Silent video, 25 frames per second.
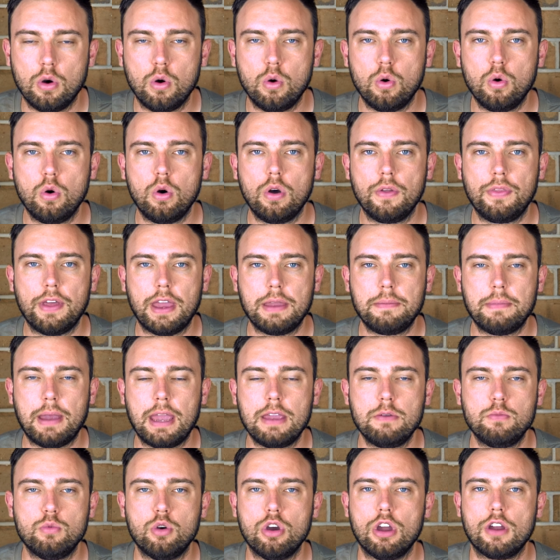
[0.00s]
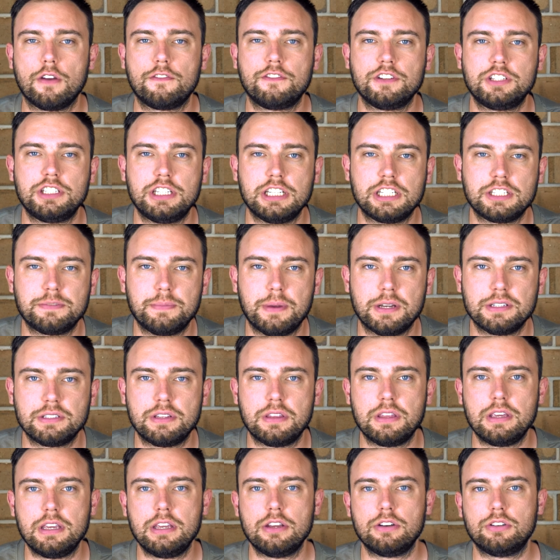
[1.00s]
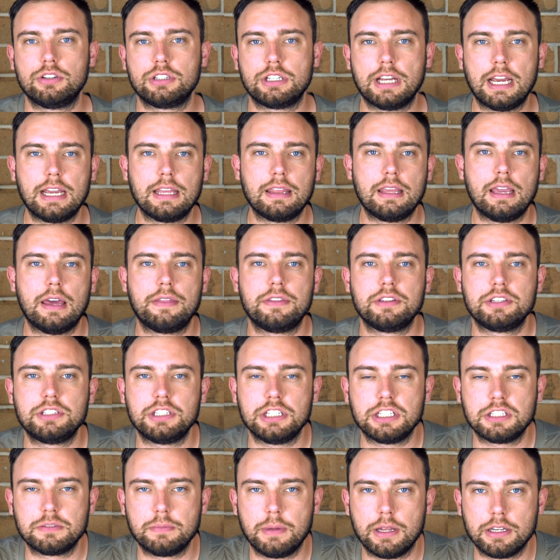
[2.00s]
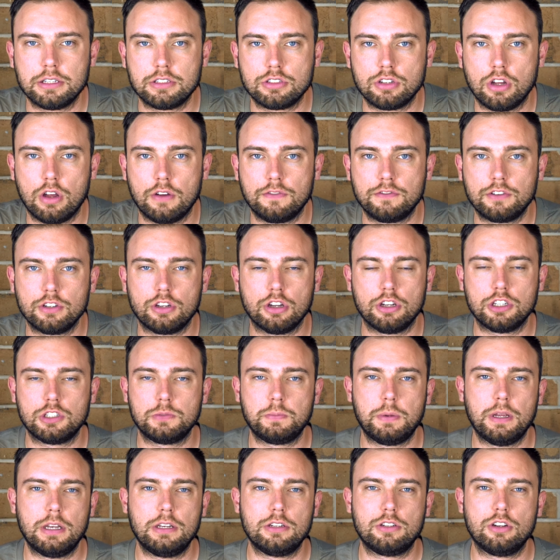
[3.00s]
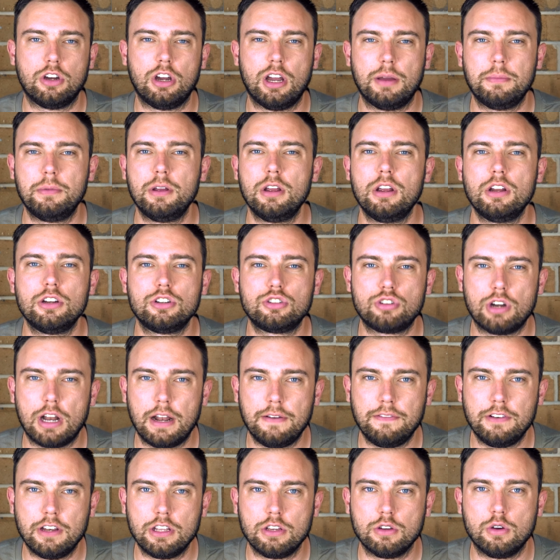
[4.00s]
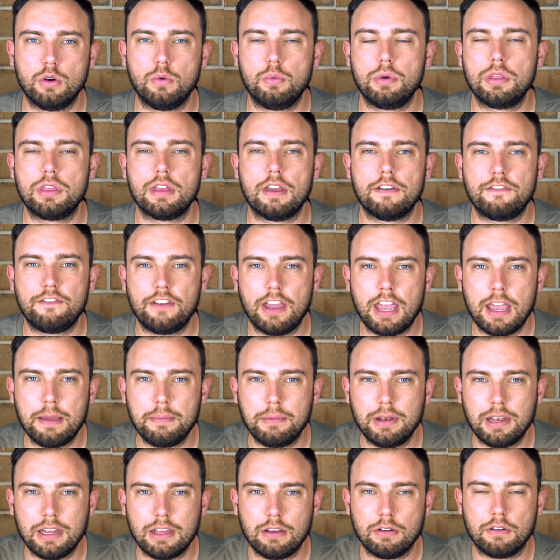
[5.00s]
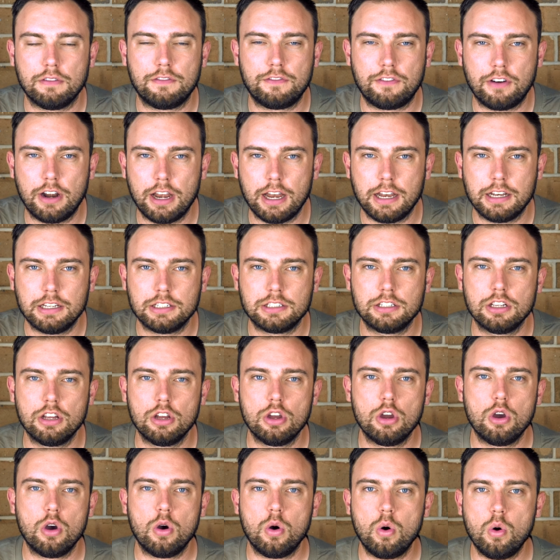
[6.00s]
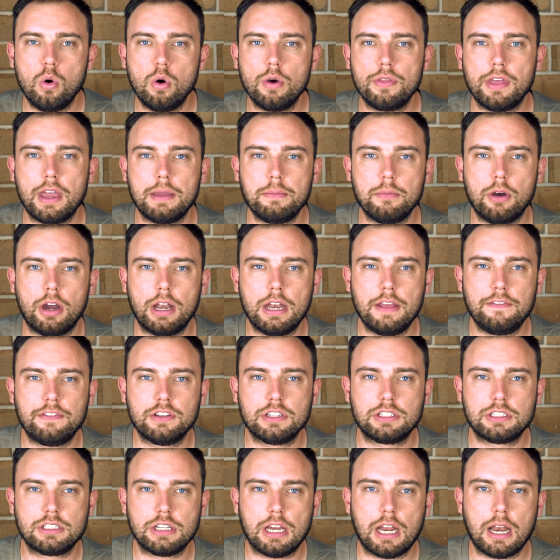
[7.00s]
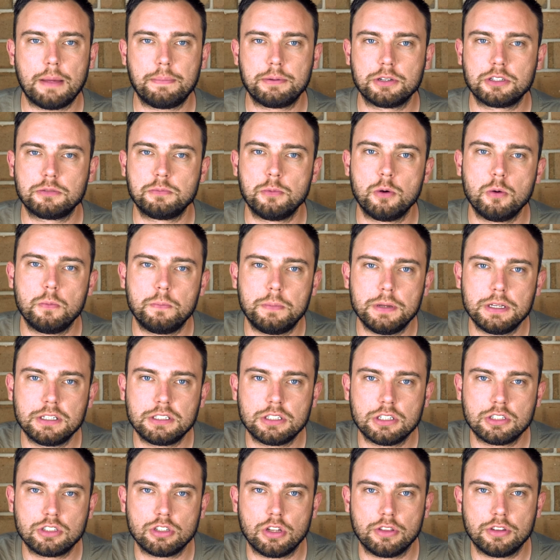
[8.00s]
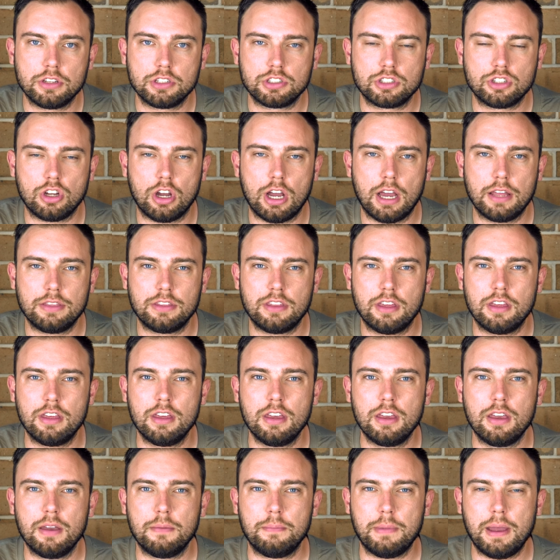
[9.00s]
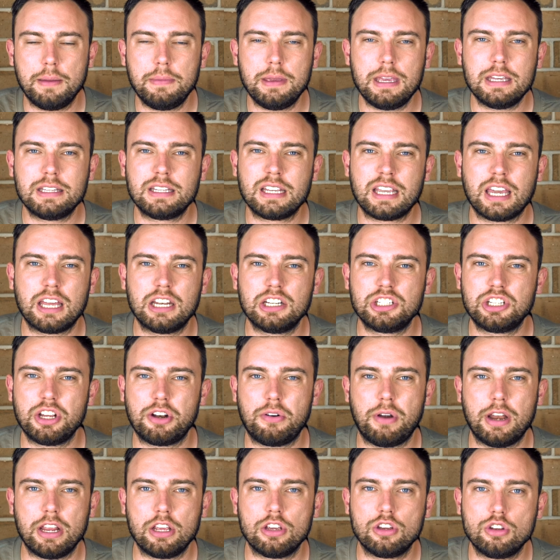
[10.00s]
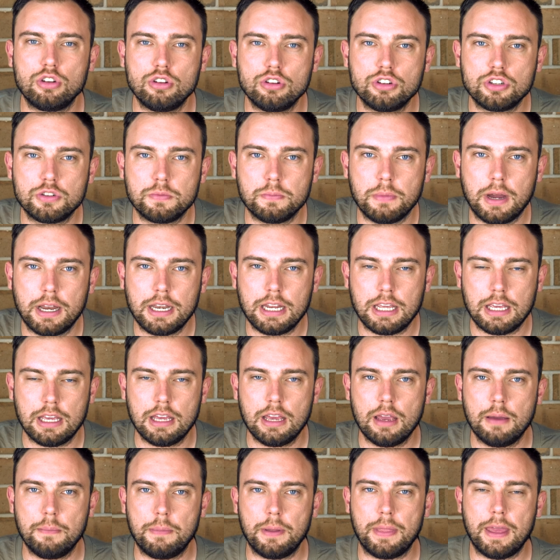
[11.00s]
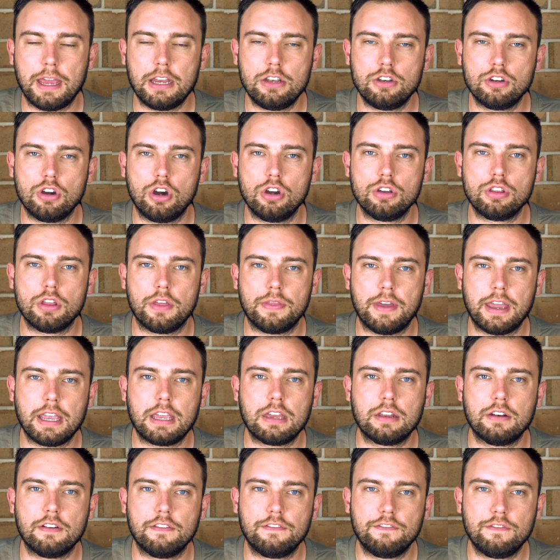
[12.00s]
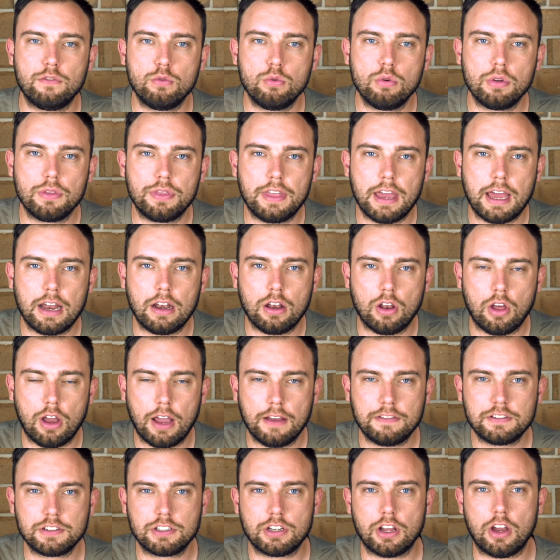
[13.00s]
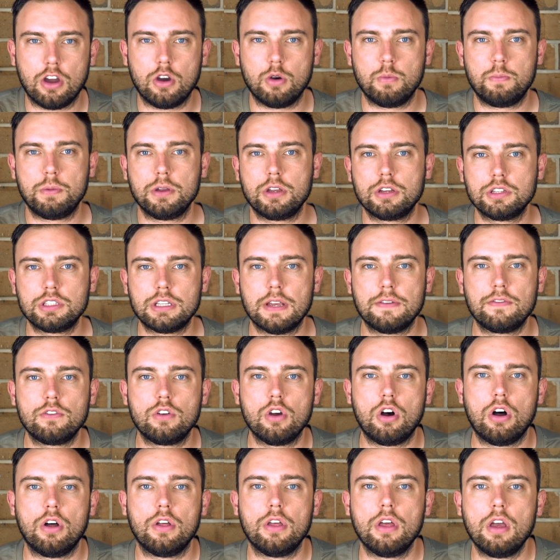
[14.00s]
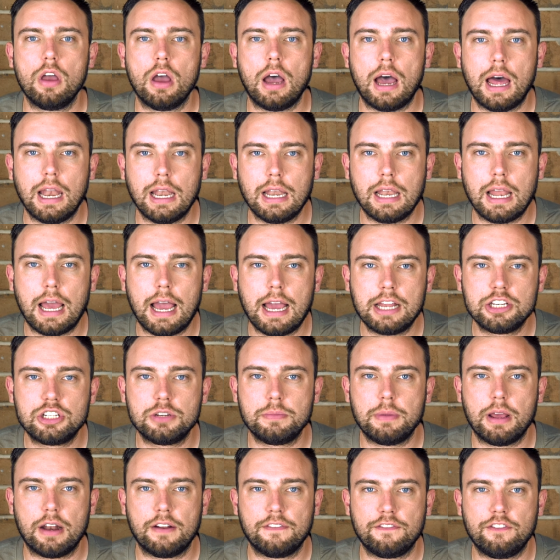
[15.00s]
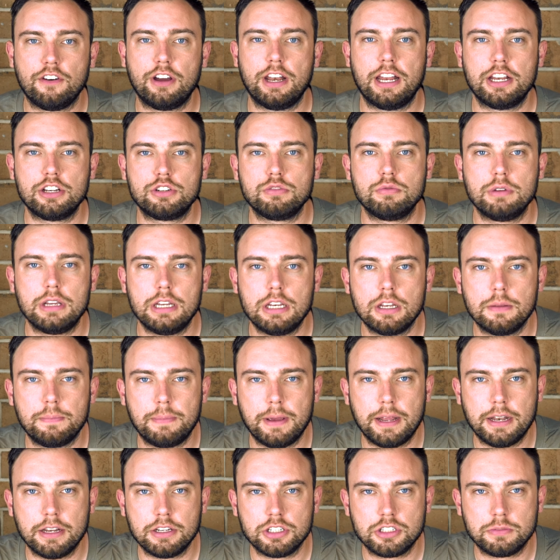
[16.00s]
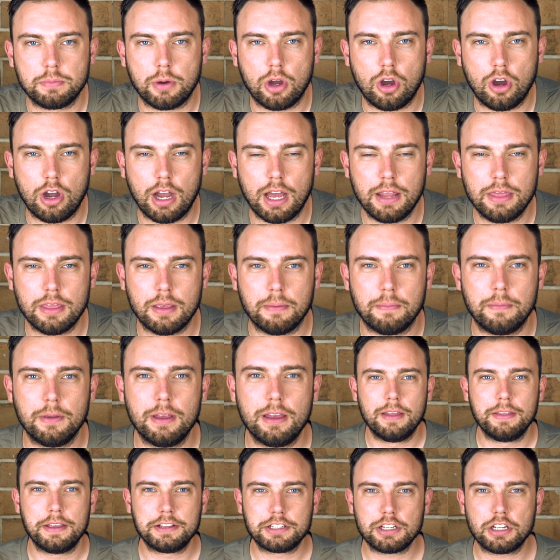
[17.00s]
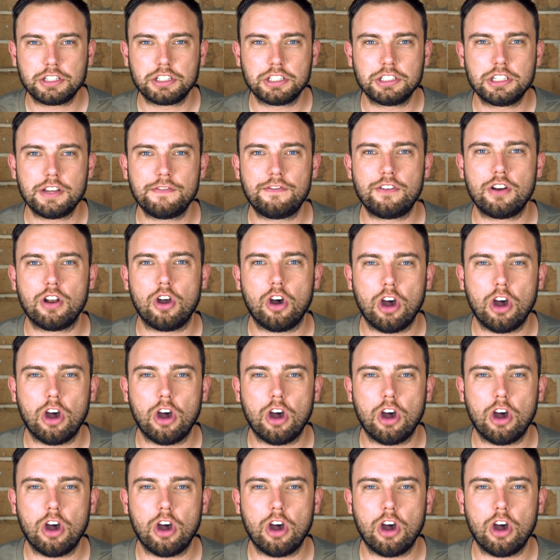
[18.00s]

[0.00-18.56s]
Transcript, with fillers: Or they may work for six months of the year and take the other six months off to go spend time traveling or with their family or friends. Or they might even start up a small business on the side that maybe isn't going to generate huge money, but they know that they can afford that lifestyle because they've got a large amount of financial independence behind them. There's lots of different